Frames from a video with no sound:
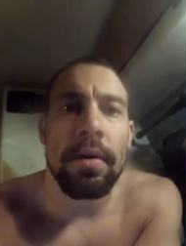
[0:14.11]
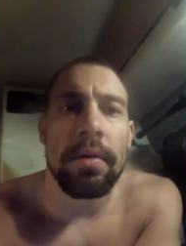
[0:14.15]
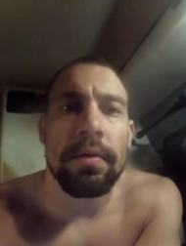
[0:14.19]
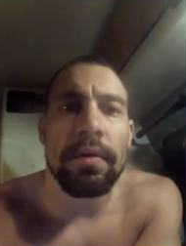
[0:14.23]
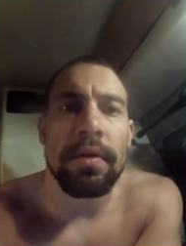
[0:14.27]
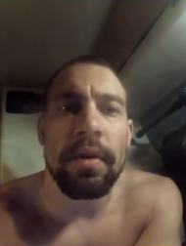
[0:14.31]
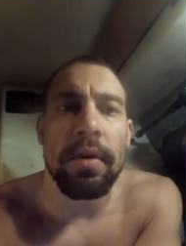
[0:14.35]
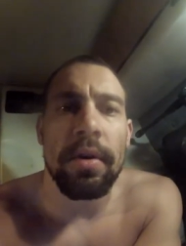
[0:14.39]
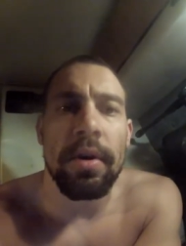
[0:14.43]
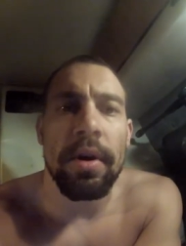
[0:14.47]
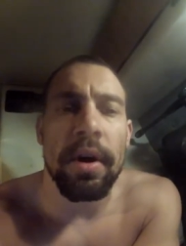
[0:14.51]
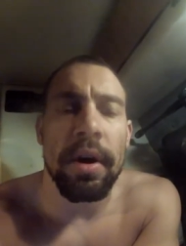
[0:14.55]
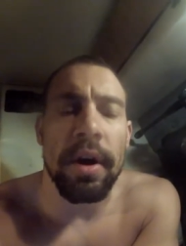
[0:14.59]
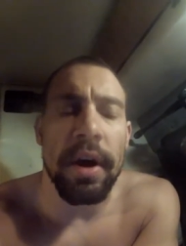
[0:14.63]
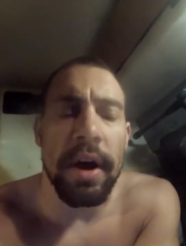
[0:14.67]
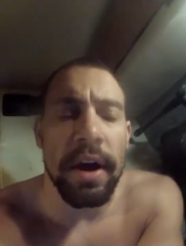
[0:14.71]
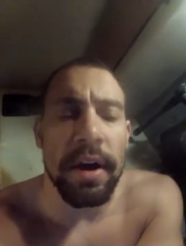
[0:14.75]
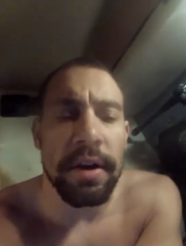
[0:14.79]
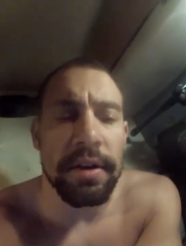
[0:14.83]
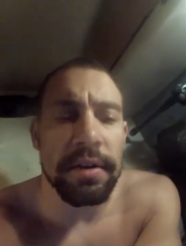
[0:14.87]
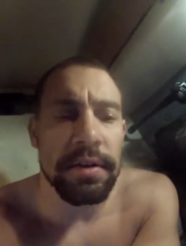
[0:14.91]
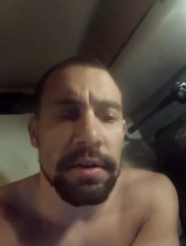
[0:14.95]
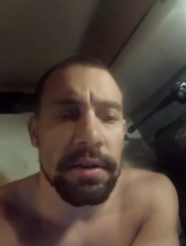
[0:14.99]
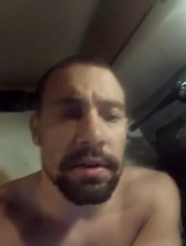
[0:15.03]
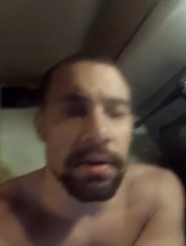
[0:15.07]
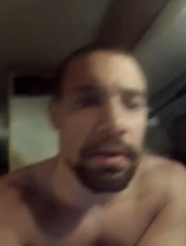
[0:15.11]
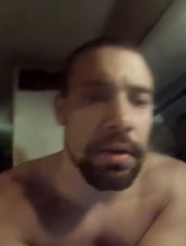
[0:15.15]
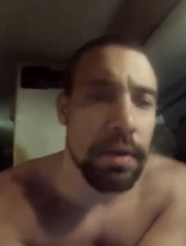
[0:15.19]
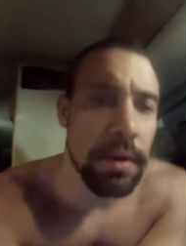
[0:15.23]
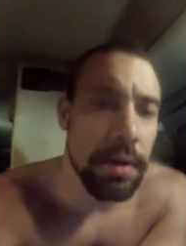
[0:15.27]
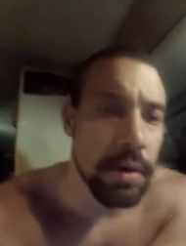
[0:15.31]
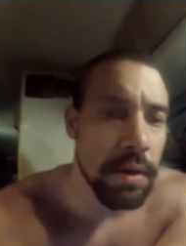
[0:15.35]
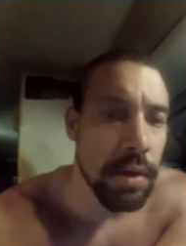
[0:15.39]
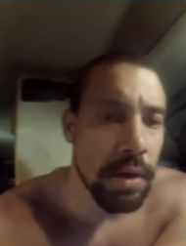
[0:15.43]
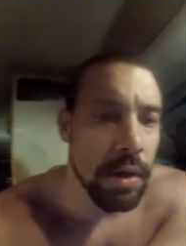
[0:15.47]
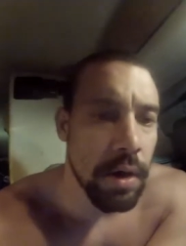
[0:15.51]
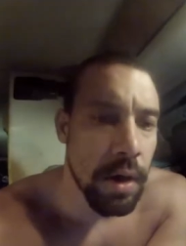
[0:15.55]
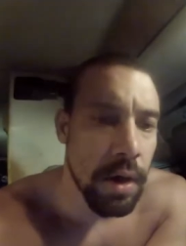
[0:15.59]
What's going on, guys?
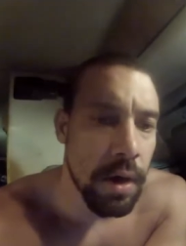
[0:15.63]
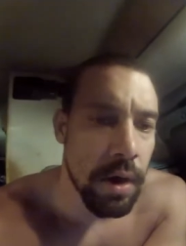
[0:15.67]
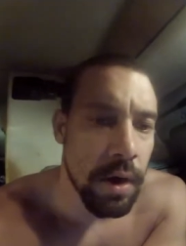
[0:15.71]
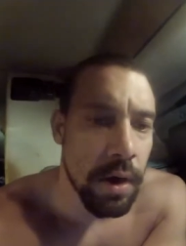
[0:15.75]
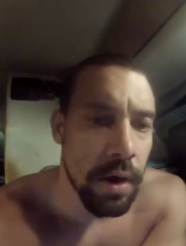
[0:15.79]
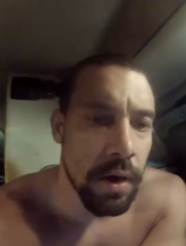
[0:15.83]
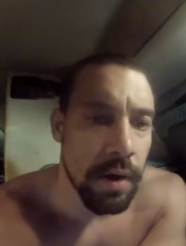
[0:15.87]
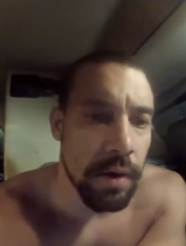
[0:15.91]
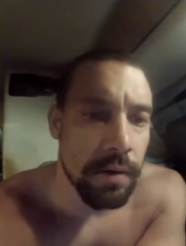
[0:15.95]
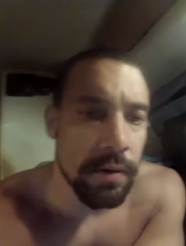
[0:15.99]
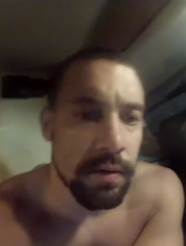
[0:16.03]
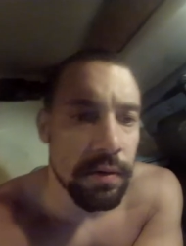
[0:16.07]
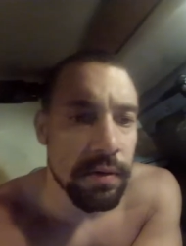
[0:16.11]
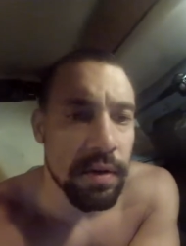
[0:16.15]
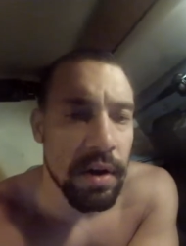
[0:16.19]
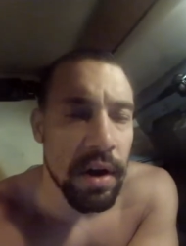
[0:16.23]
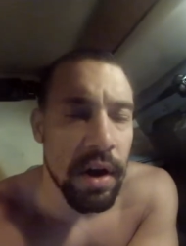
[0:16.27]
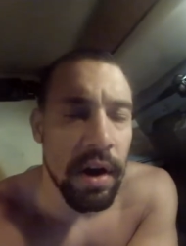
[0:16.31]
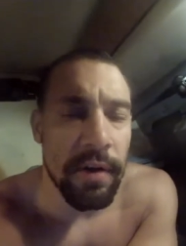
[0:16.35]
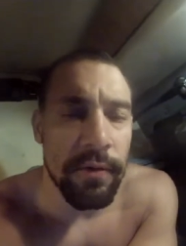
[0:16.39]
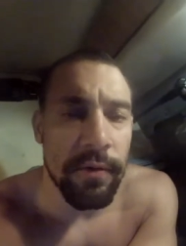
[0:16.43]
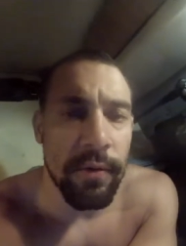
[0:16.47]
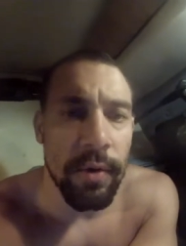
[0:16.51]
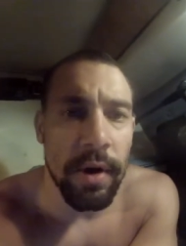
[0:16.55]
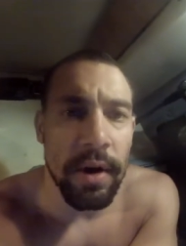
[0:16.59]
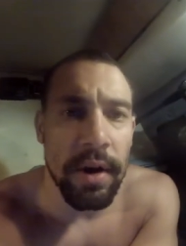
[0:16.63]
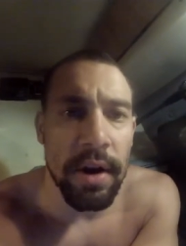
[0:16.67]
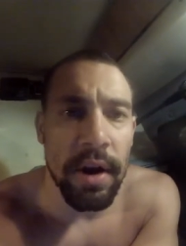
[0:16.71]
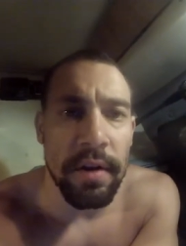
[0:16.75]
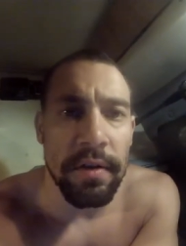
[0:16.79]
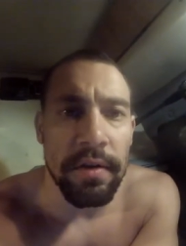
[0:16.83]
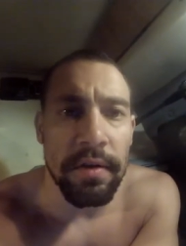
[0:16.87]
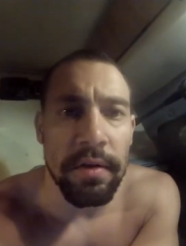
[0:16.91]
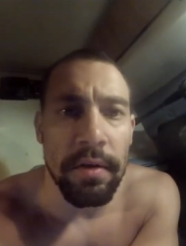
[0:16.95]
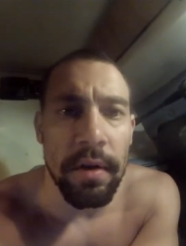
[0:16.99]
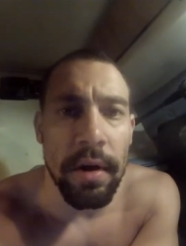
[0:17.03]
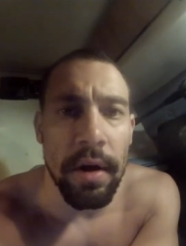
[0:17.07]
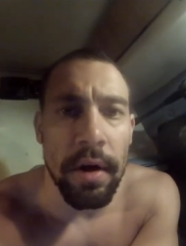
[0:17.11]
Uh, got off work not
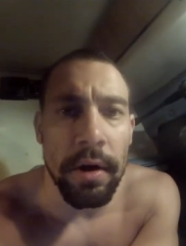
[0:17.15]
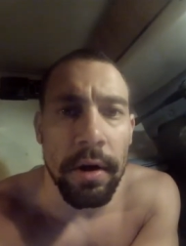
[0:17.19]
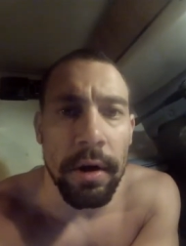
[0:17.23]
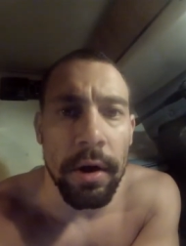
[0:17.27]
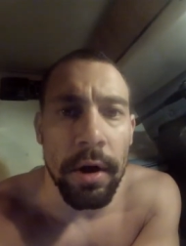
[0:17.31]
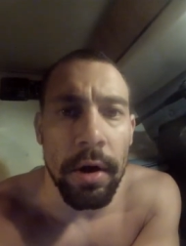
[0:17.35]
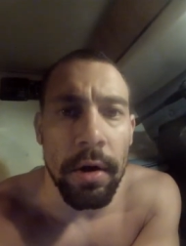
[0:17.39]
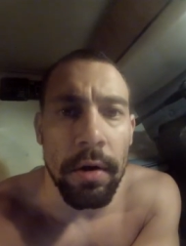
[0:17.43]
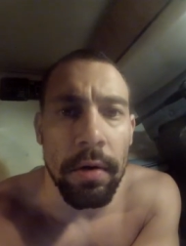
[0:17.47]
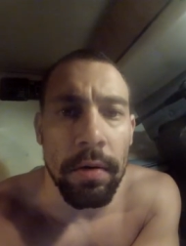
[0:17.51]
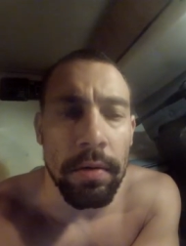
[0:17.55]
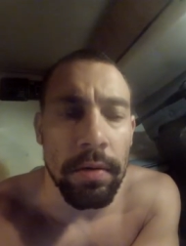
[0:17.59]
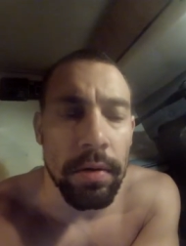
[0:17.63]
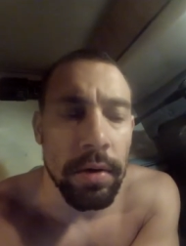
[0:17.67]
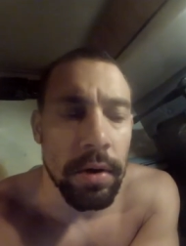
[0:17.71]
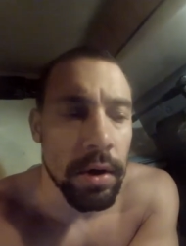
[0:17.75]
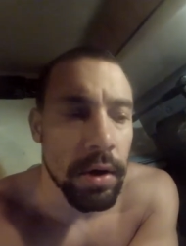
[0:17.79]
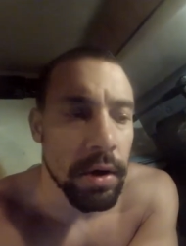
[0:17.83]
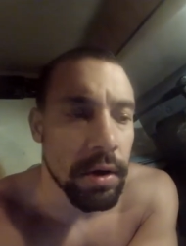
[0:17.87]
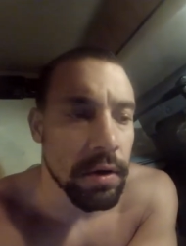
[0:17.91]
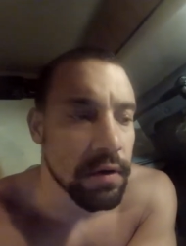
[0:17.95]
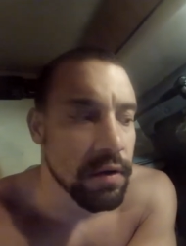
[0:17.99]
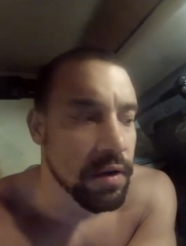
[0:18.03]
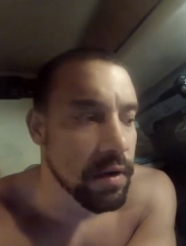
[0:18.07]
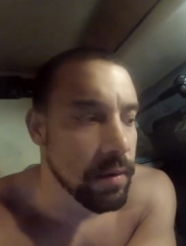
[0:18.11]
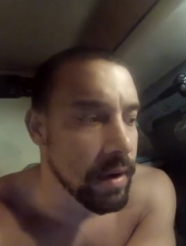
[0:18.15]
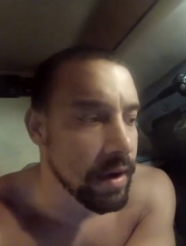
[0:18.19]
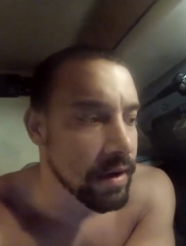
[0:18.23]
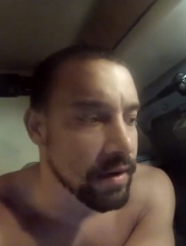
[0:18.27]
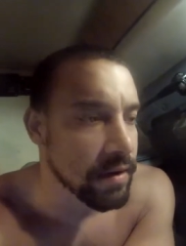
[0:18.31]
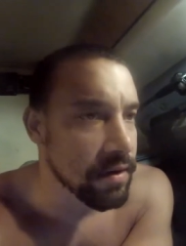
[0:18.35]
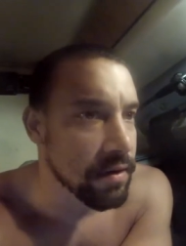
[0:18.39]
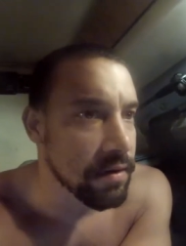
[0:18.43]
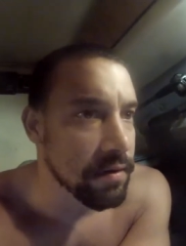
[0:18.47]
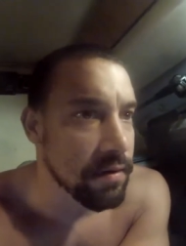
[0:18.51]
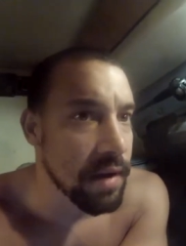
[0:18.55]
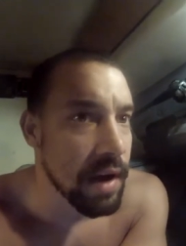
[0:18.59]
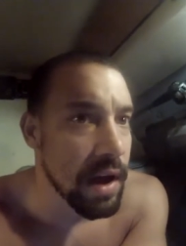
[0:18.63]
too long ago. Let's go back
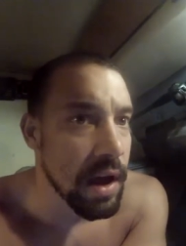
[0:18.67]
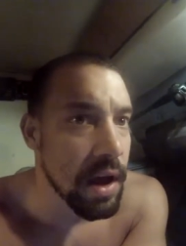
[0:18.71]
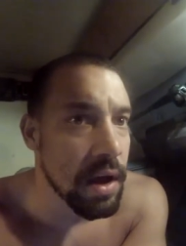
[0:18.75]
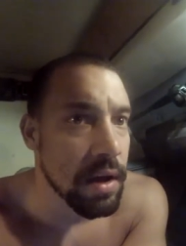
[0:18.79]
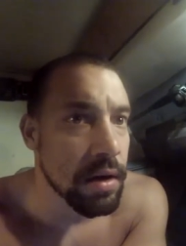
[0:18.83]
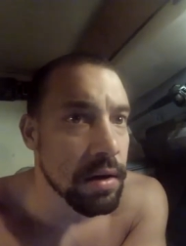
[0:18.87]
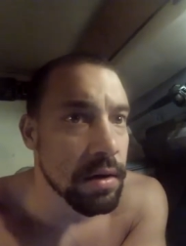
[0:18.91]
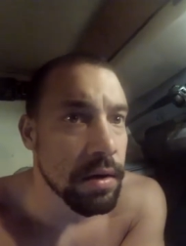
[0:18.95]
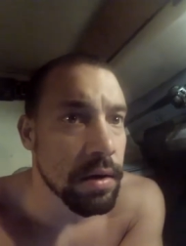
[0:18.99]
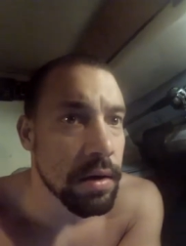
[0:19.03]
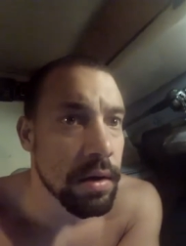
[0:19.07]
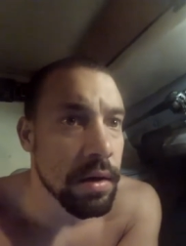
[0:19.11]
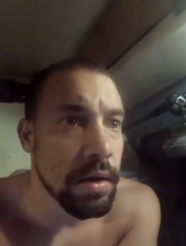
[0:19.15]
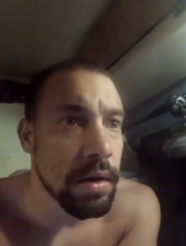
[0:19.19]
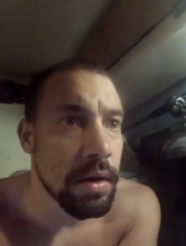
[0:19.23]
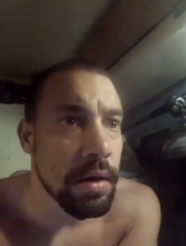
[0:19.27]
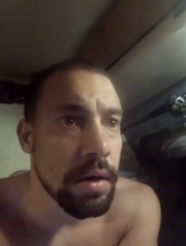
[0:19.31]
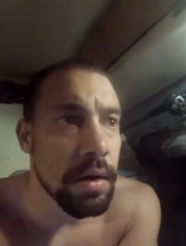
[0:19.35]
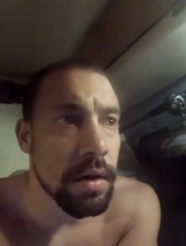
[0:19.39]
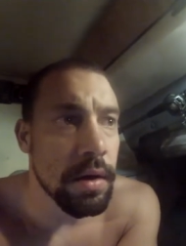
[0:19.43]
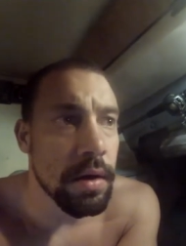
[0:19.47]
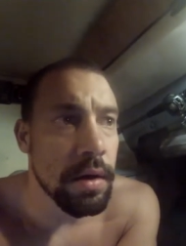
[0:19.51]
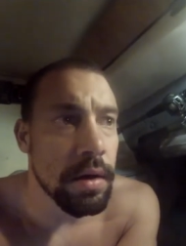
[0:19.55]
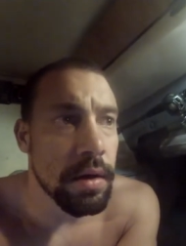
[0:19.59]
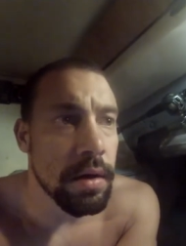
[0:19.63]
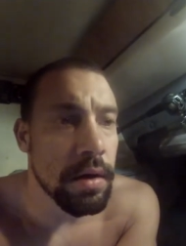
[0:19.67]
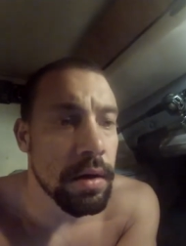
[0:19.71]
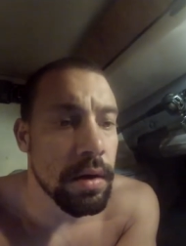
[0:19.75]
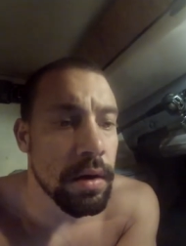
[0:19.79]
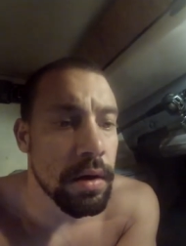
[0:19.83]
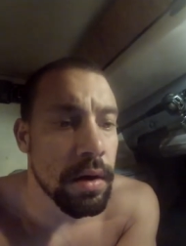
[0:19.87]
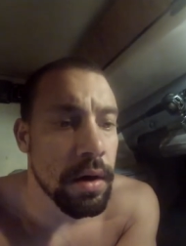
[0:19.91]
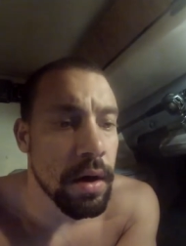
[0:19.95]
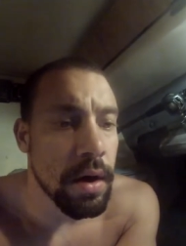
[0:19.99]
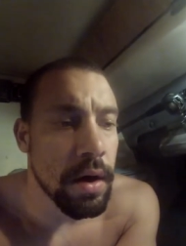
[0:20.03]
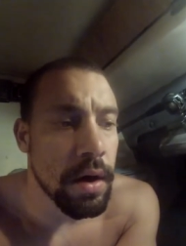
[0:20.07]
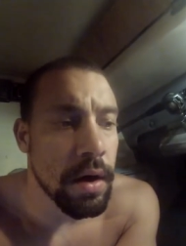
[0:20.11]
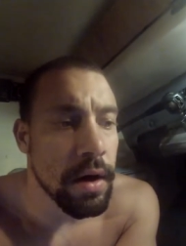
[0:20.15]
to the van.
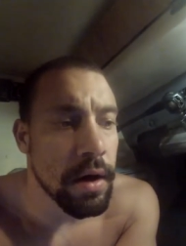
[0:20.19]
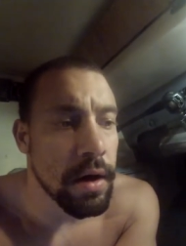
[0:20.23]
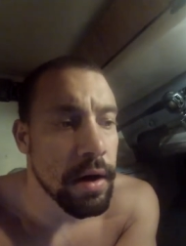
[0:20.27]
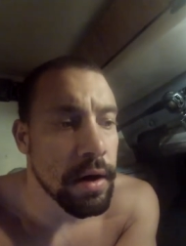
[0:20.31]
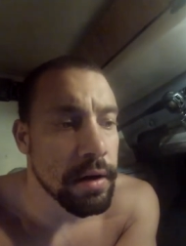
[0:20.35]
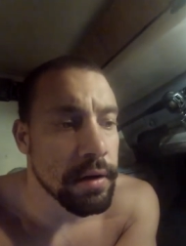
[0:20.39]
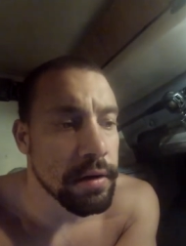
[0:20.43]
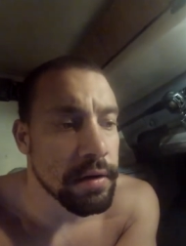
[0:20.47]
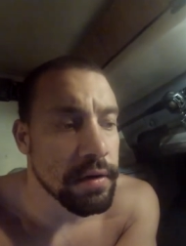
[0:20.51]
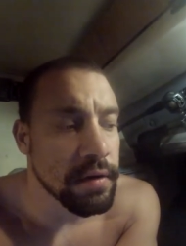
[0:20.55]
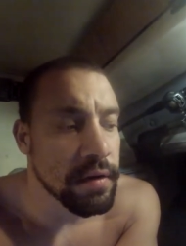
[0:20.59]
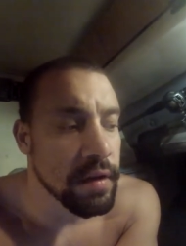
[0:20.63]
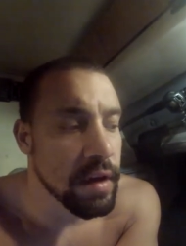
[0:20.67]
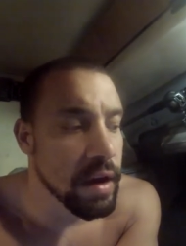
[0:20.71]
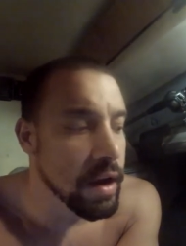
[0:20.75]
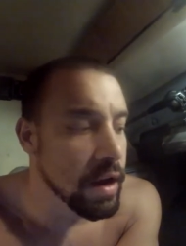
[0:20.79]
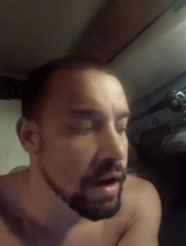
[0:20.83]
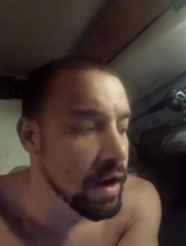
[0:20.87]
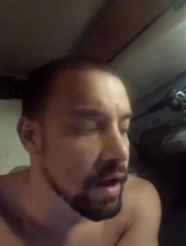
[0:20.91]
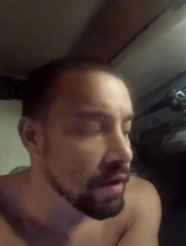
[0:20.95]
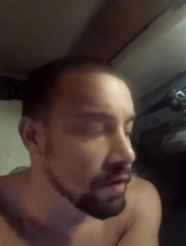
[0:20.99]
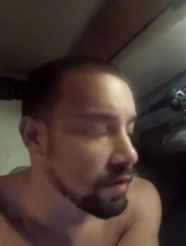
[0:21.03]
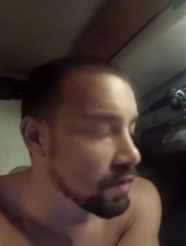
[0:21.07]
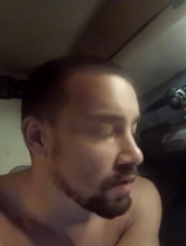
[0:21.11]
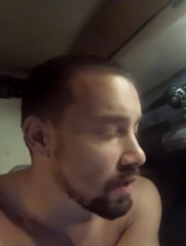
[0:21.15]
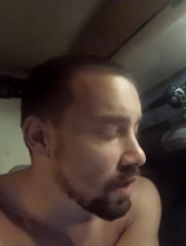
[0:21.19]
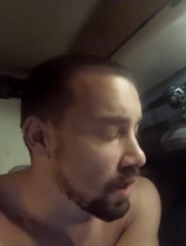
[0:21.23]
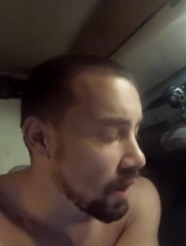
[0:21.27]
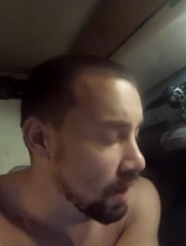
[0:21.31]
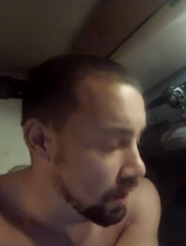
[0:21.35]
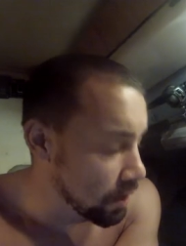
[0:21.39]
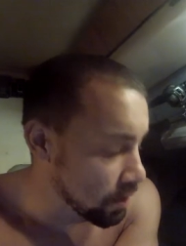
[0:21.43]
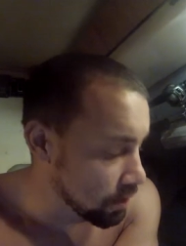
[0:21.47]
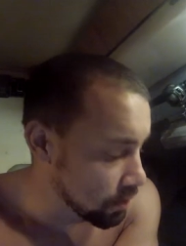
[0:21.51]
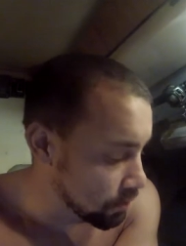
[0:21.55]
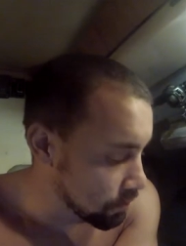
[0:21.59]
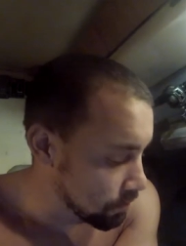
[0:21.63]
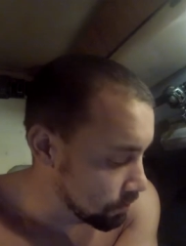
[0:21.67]
Uh, just hanging out tonight.